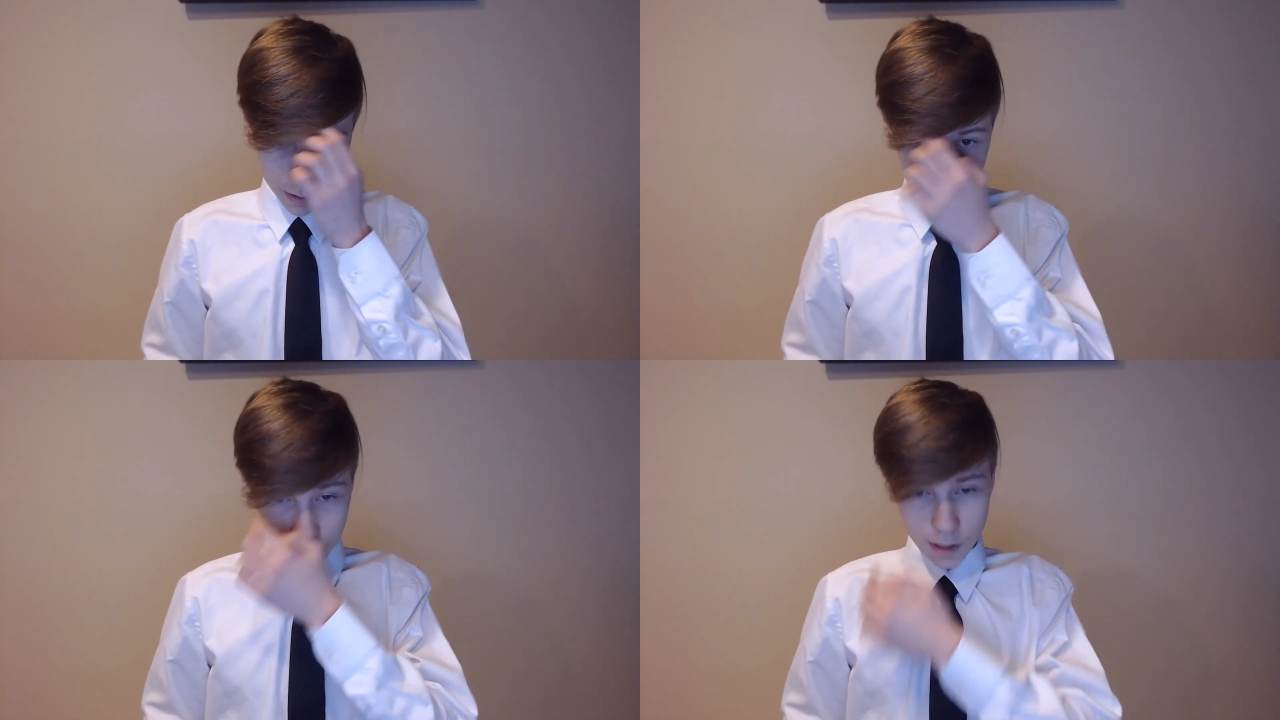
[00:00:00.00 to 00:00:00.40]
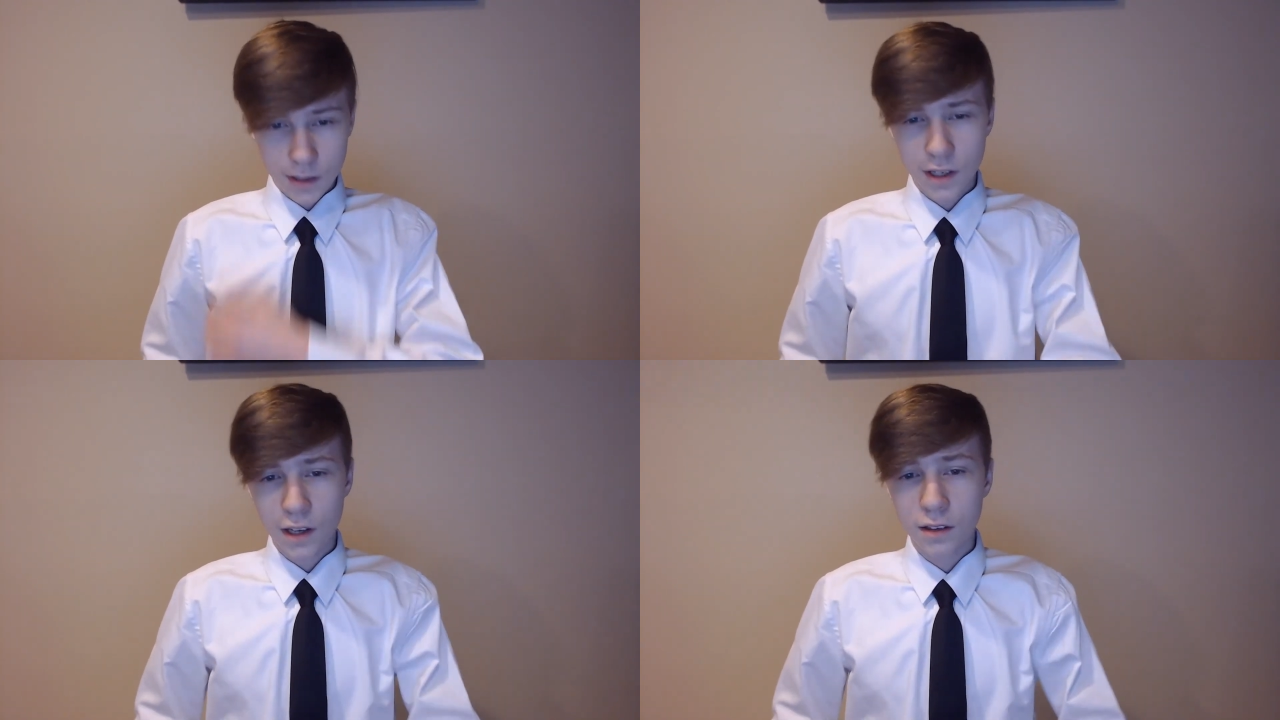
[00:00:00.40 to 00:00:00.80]
In
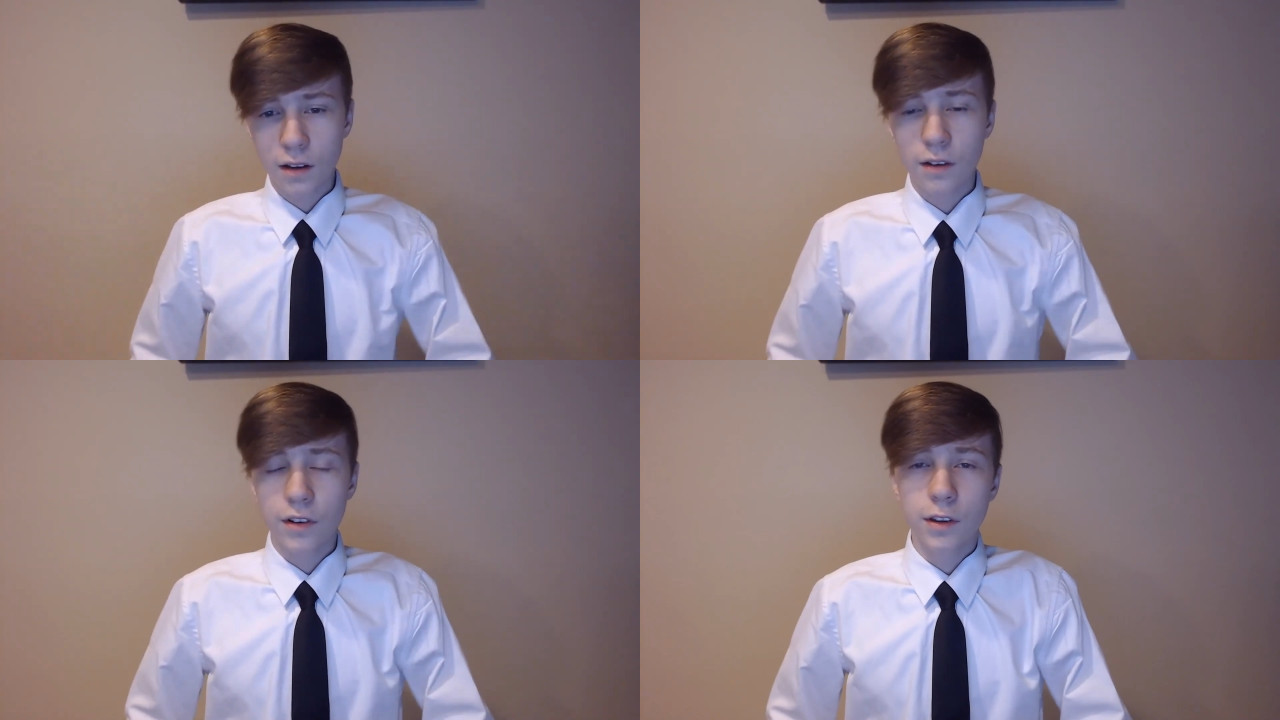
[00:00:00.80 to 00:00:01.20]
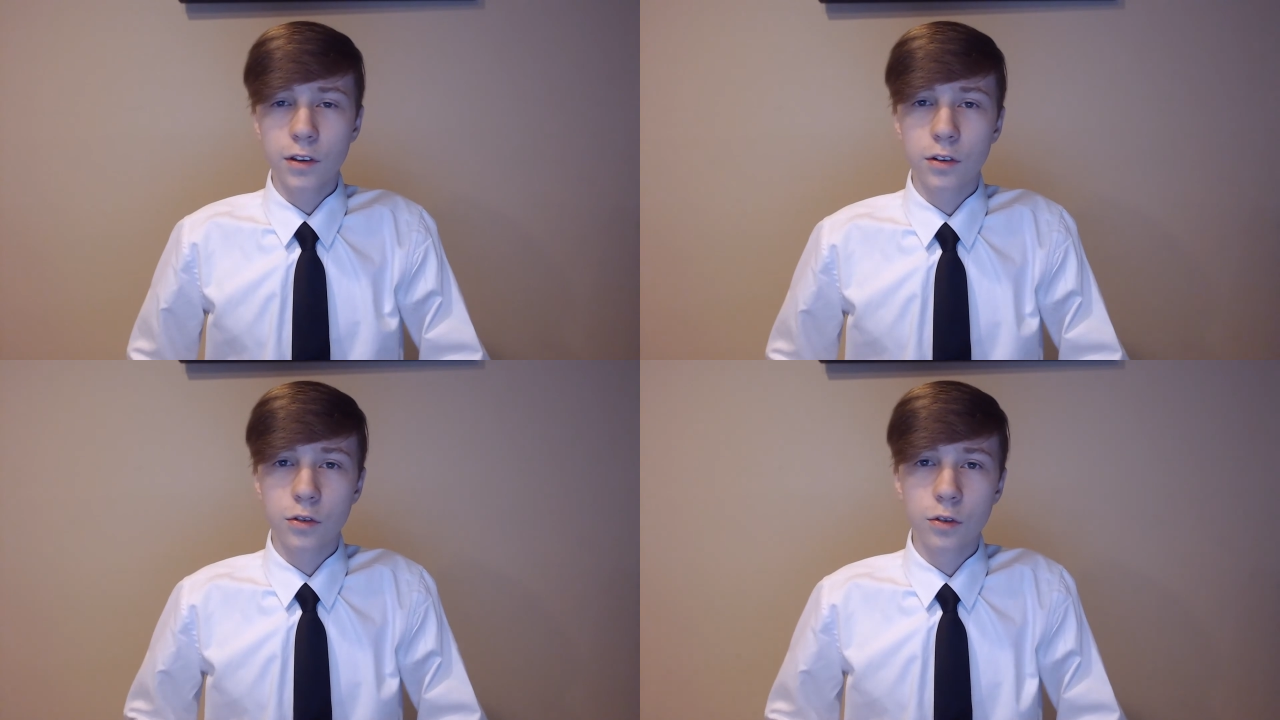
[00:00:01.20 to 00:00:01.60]
the end, I found
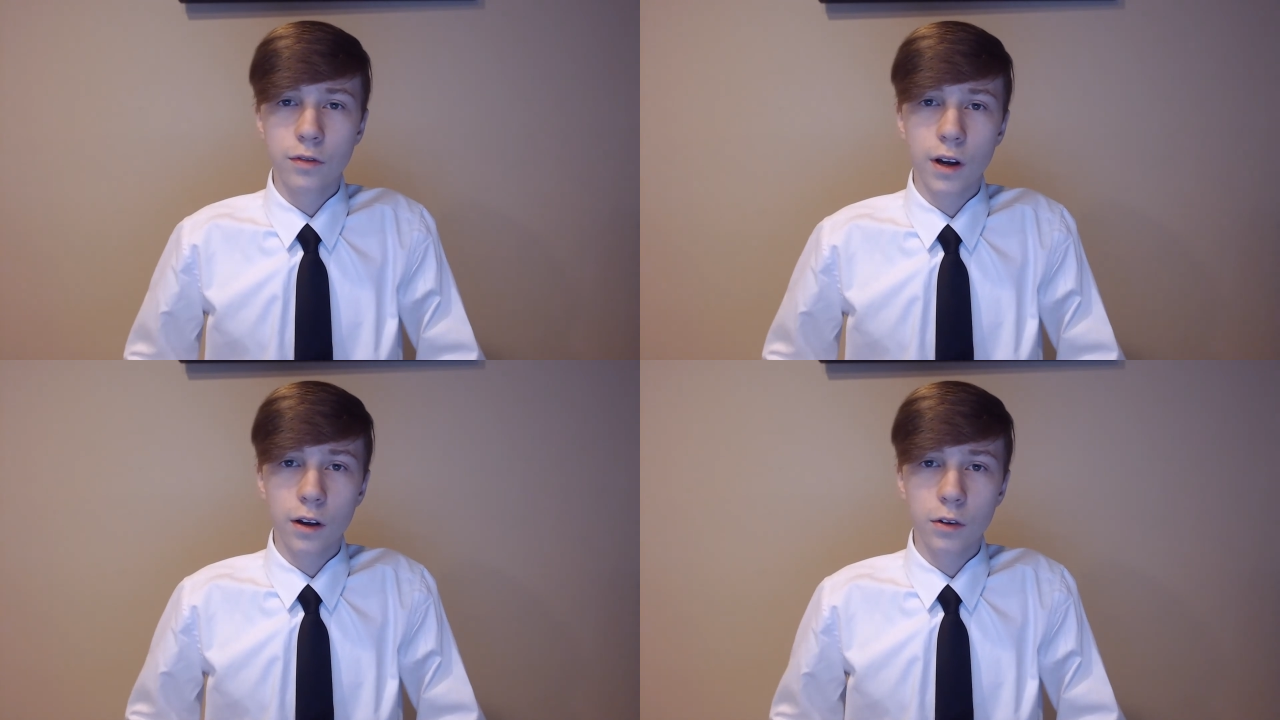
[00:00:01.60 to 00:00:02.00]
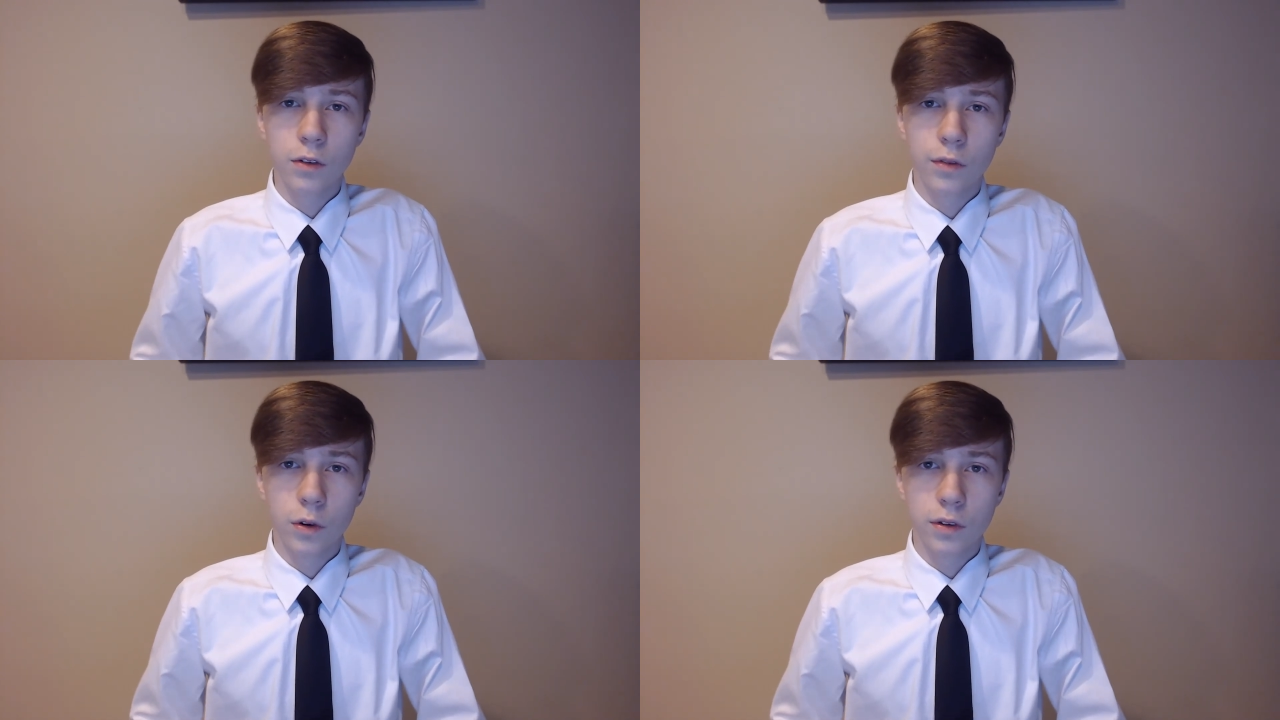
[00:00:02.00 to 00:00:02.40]
that the true value
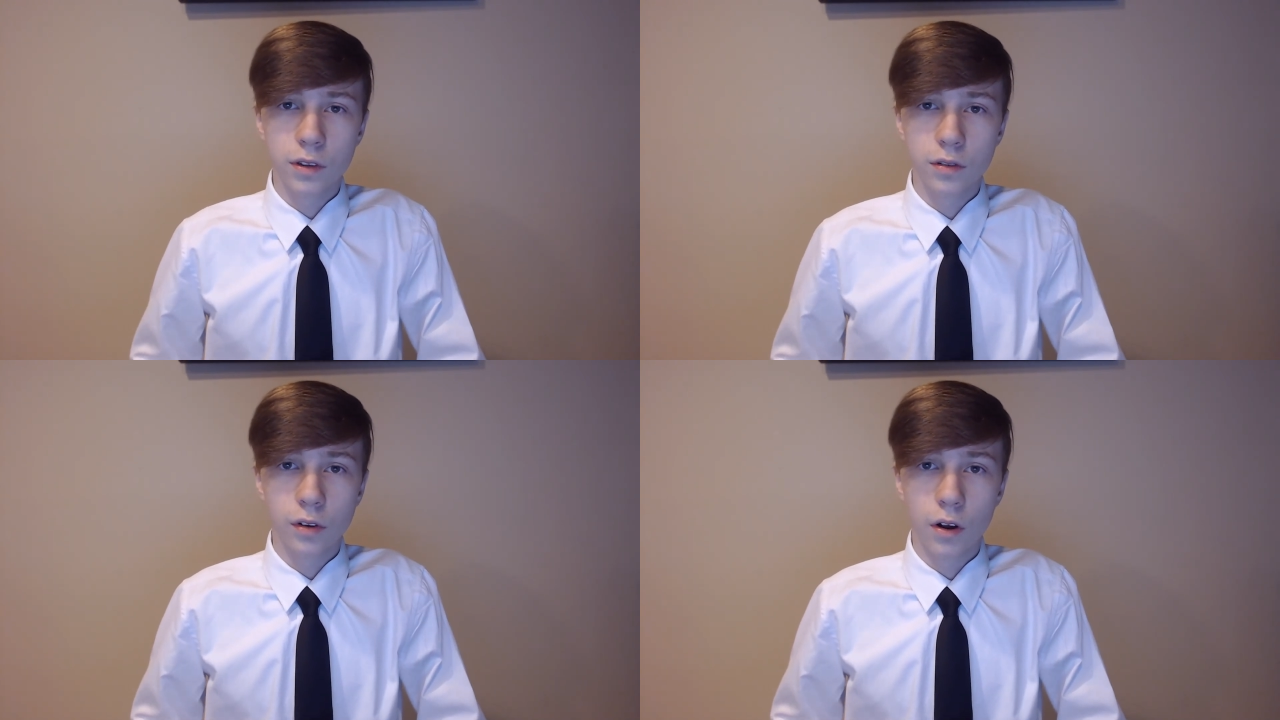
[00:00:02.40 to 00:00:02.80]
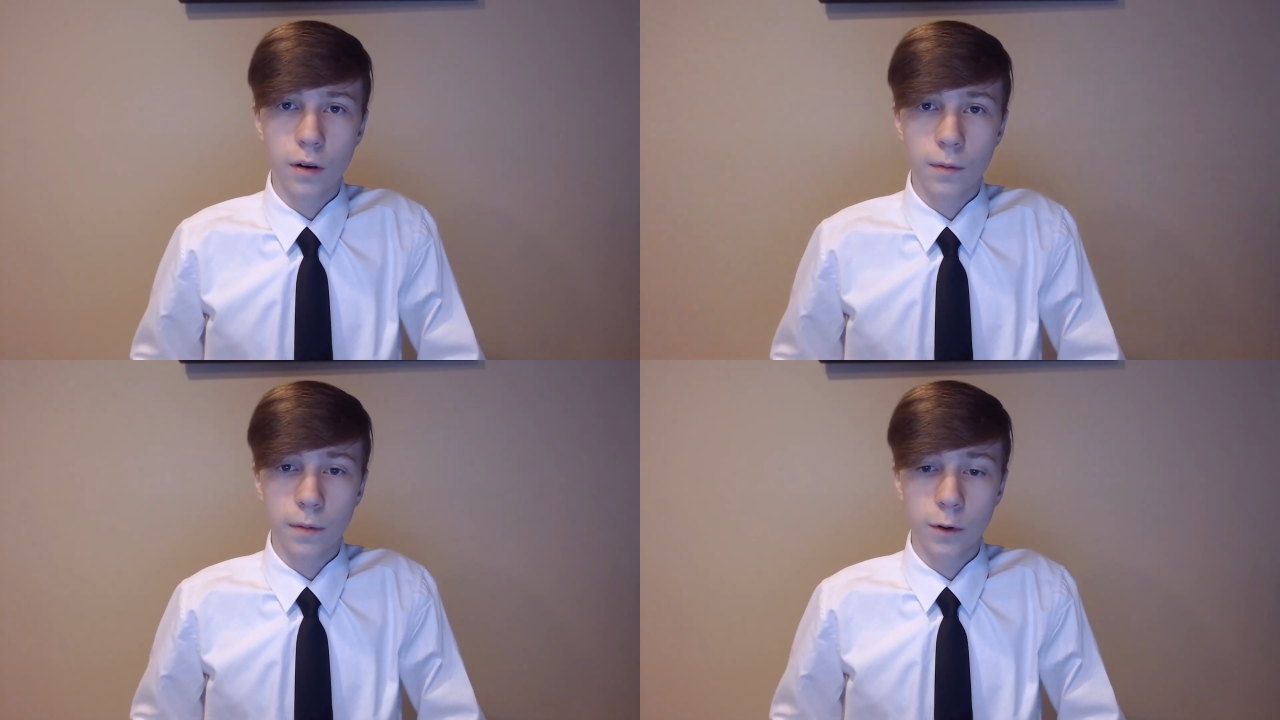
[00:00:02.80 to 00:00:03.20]
of Okun's law,